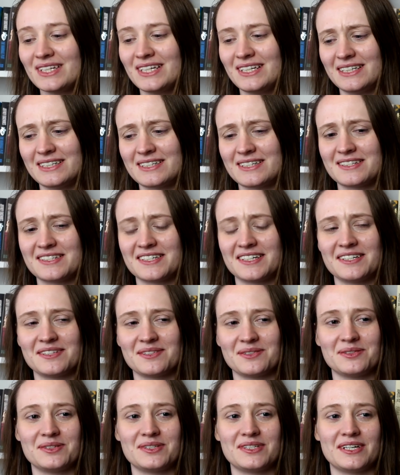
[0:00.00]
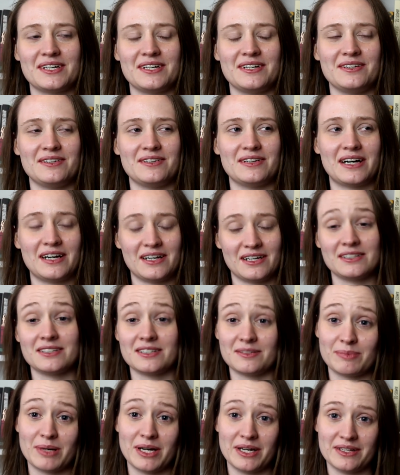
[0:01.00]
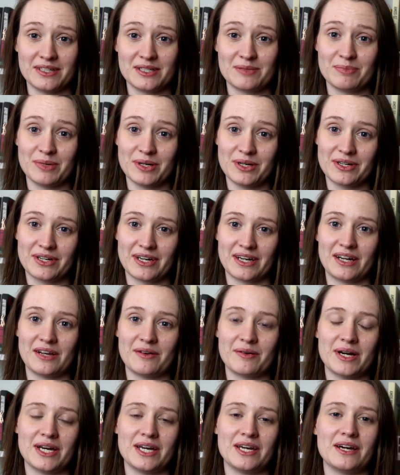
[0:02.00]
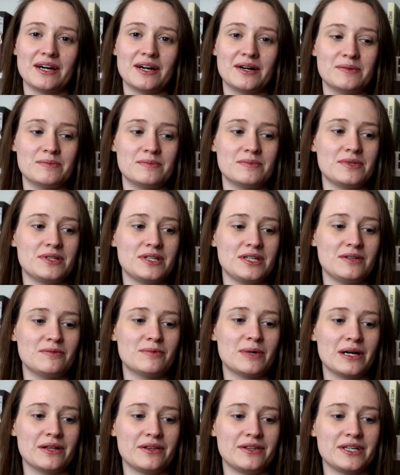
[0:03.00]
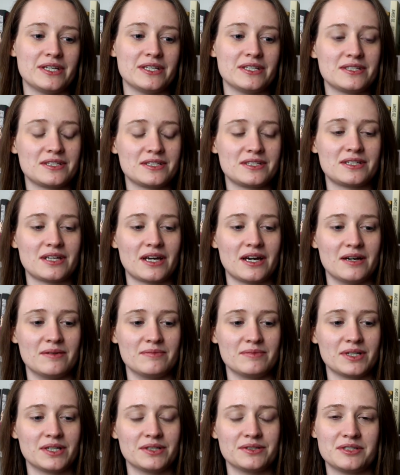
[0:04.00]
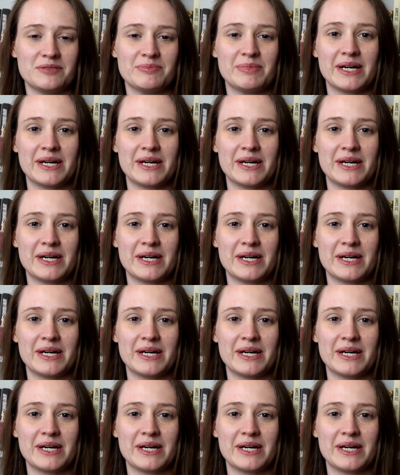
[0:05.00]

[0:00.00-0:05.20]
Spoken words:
Liechtenstein is also, as per this book anyway, the wealthiest country